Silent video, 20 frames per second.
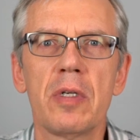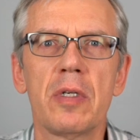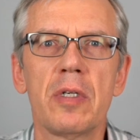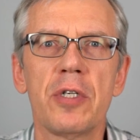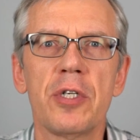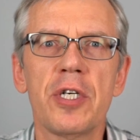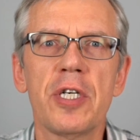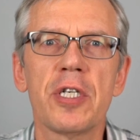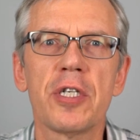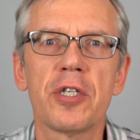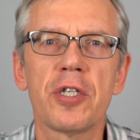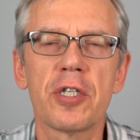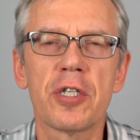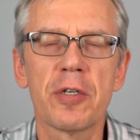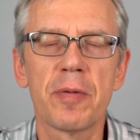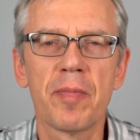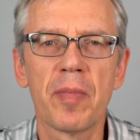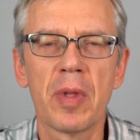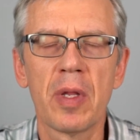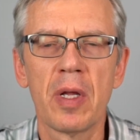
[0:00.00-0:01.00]
Cześć!
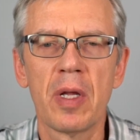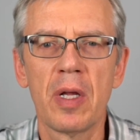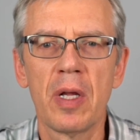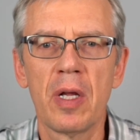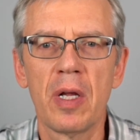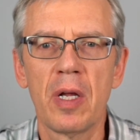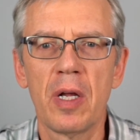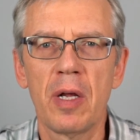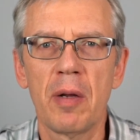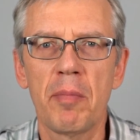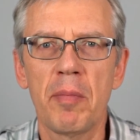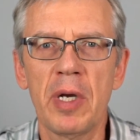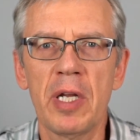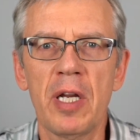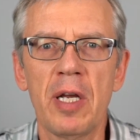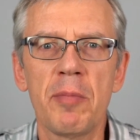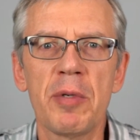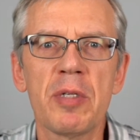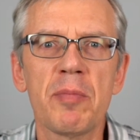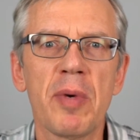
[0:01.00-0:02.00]
My
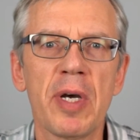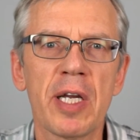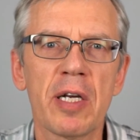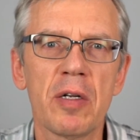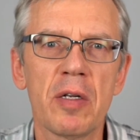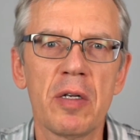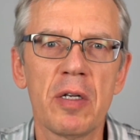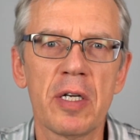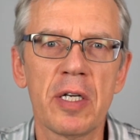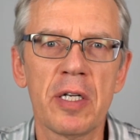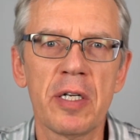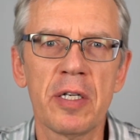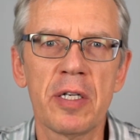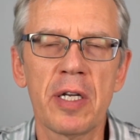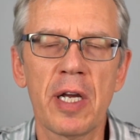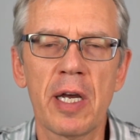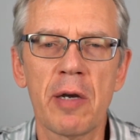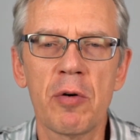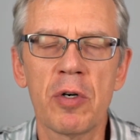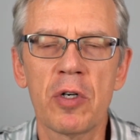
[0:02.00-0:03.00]
name is Michael and
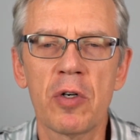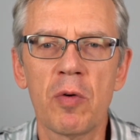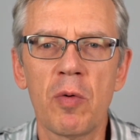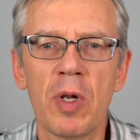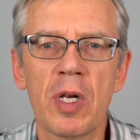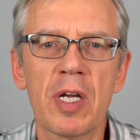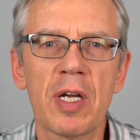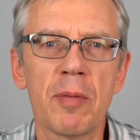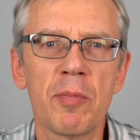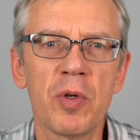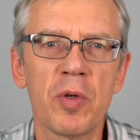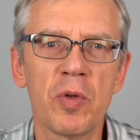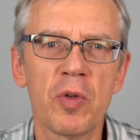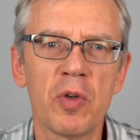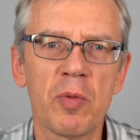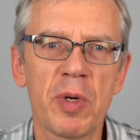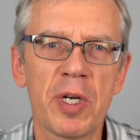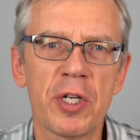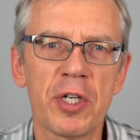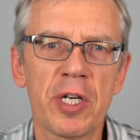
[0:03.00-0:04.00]
I want to welcome you to
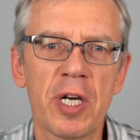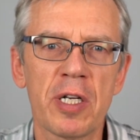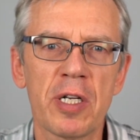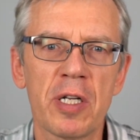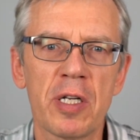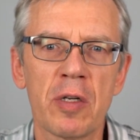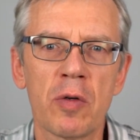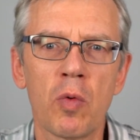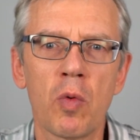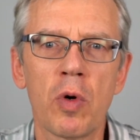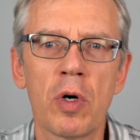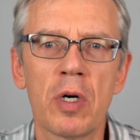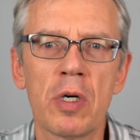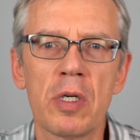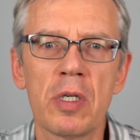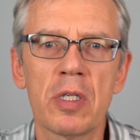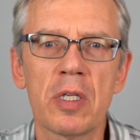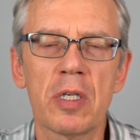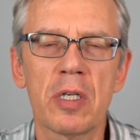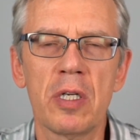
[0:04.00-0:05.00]
my channel
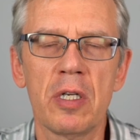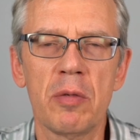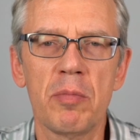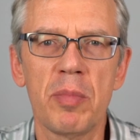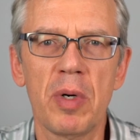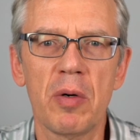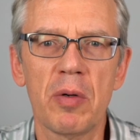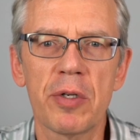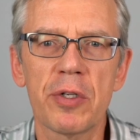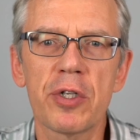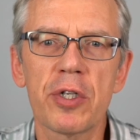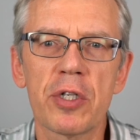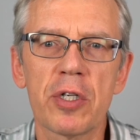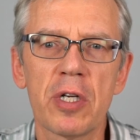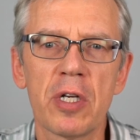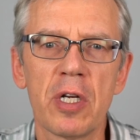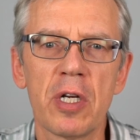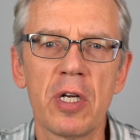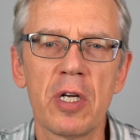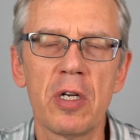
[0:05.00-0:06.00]
World in Polish.
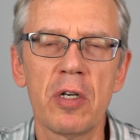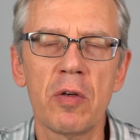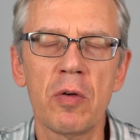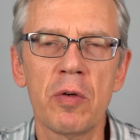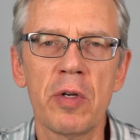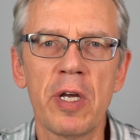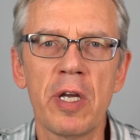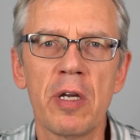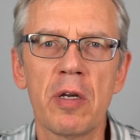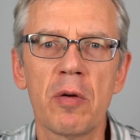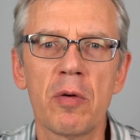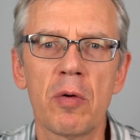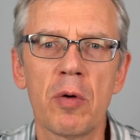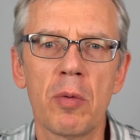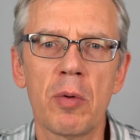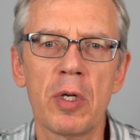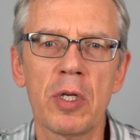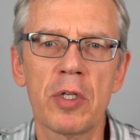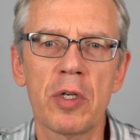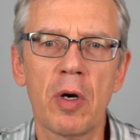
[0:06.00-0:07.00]
Today we
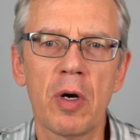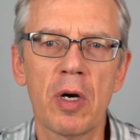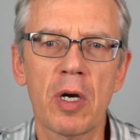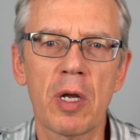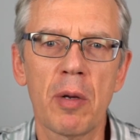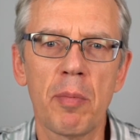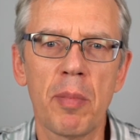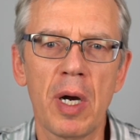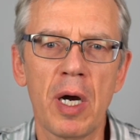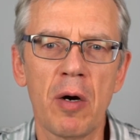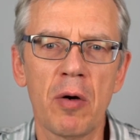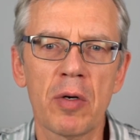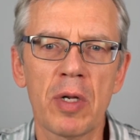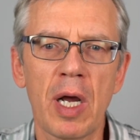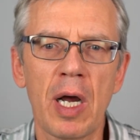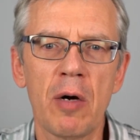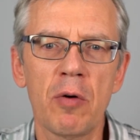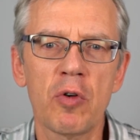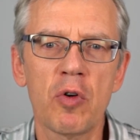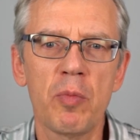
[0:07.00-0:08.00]
will talk about
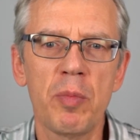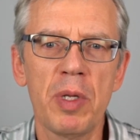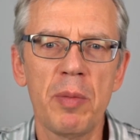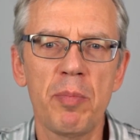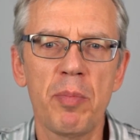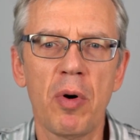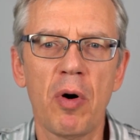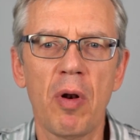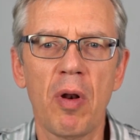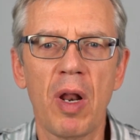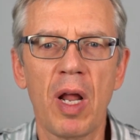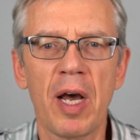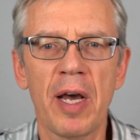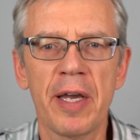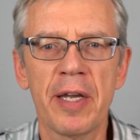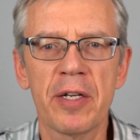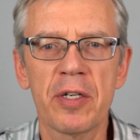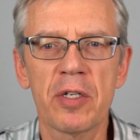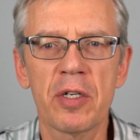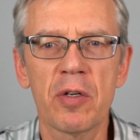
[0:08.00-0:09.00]
how to be
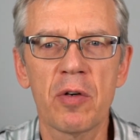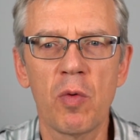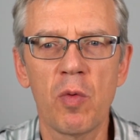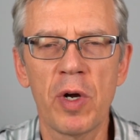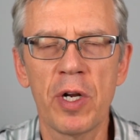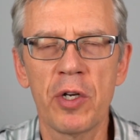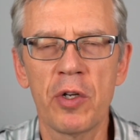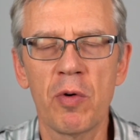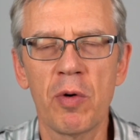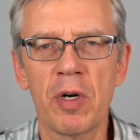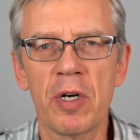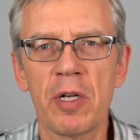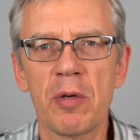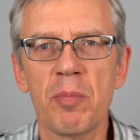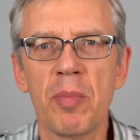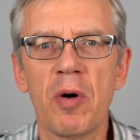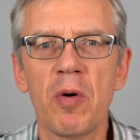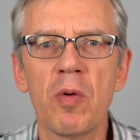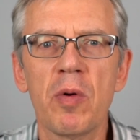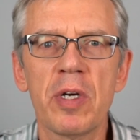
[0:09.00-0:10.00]
polite when you are in
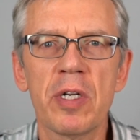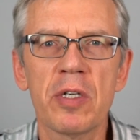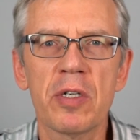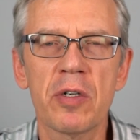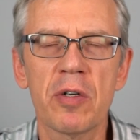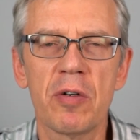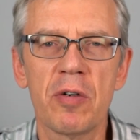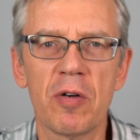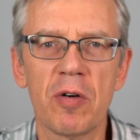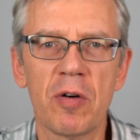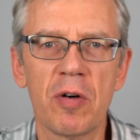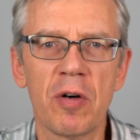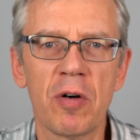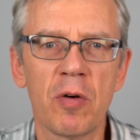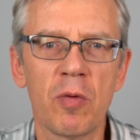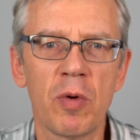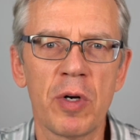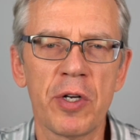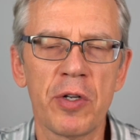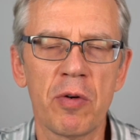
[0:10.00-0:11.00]
Poland or
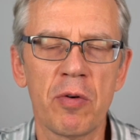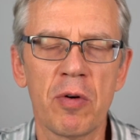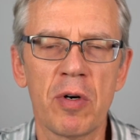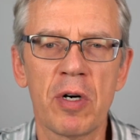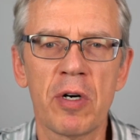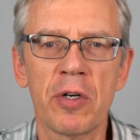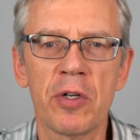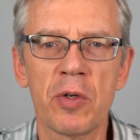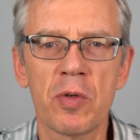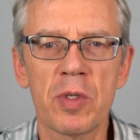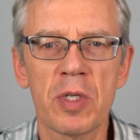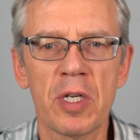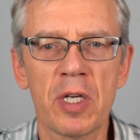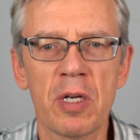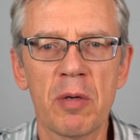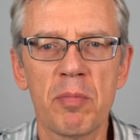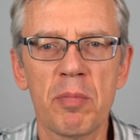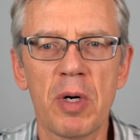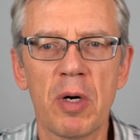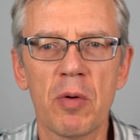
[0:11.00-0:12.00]
when you are
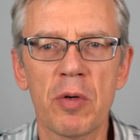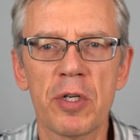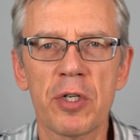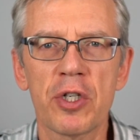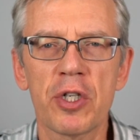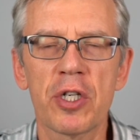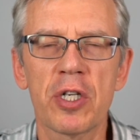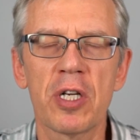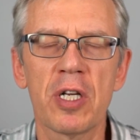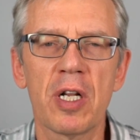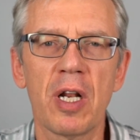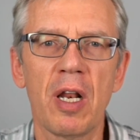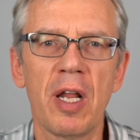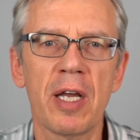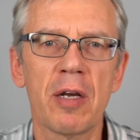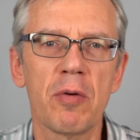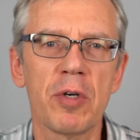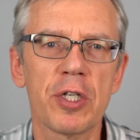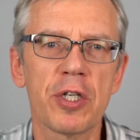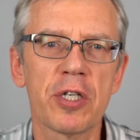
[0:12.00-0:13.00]
using Polish
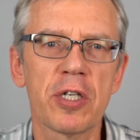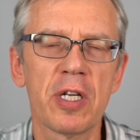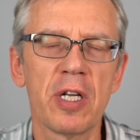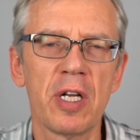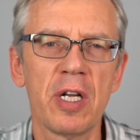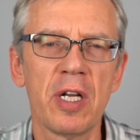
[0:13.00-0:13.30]
language.